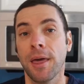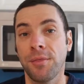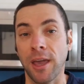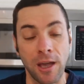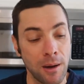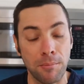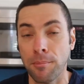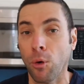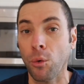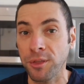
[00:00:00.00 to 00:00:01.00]
They come
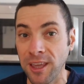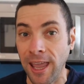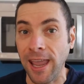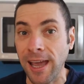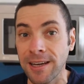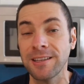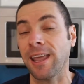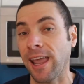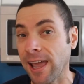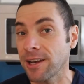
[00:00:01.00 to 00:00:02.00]
both canned
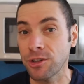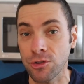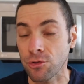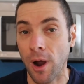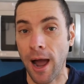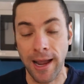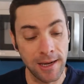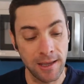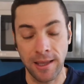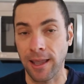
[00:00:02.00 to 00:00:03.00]
and
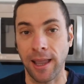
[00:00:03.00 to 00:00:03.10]
dried,